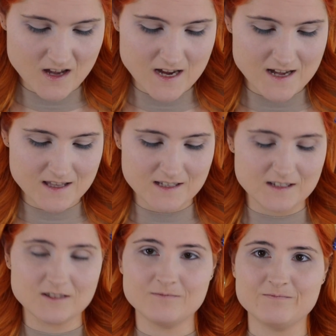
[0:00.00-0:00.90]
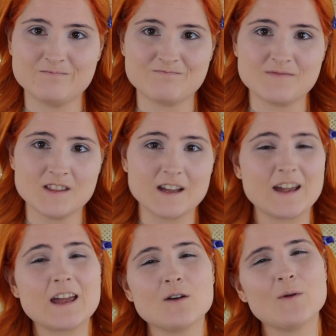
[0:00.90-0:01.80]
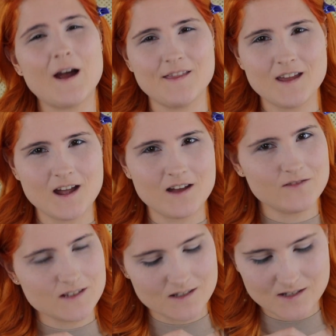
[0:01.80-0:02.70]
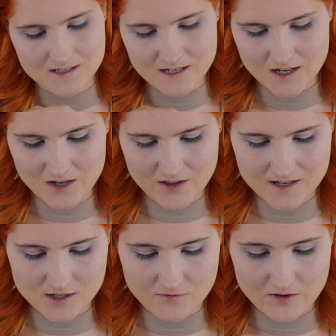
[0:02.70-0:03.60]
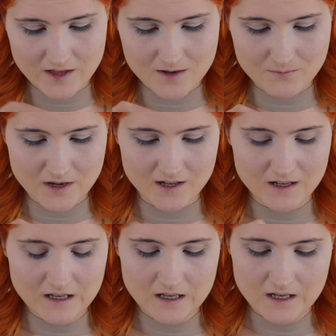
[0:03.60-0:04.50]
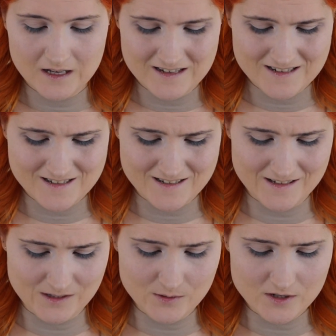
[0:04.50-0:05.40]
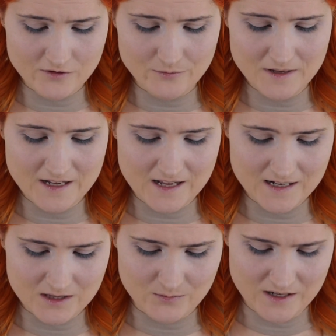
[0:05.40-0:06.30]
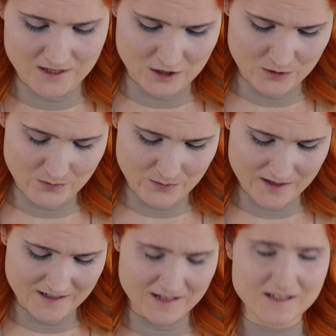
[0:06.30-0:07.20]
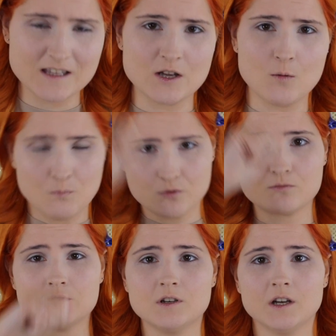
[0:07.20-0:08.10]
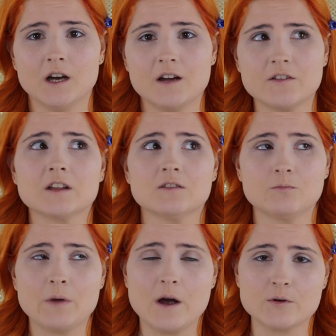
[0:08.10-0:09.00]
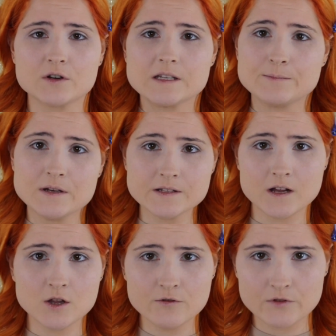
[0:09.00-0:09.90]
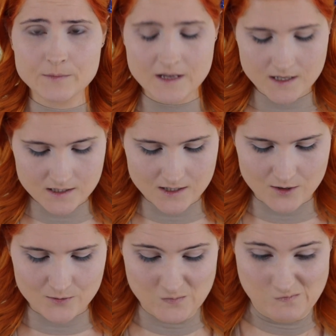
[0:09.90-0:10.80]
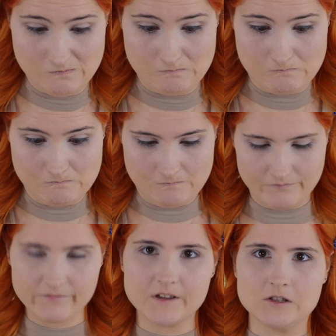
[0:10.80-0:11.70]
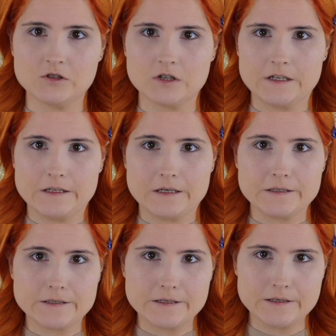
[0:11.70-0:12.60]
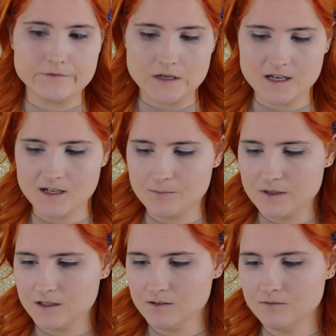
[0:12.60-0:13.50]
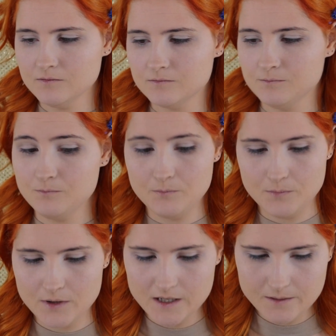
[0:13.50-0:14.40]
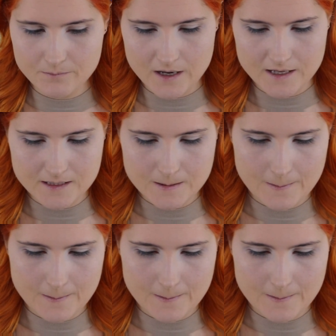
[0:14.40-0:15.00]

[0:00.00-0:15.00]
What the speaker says: I hate these little Like, I get why they have these little sticker things over them, but it's always hard for me to get it, and then when I do, it tends to like go poof, and then powder spills all over me, so let's try not to have that happen, but it might.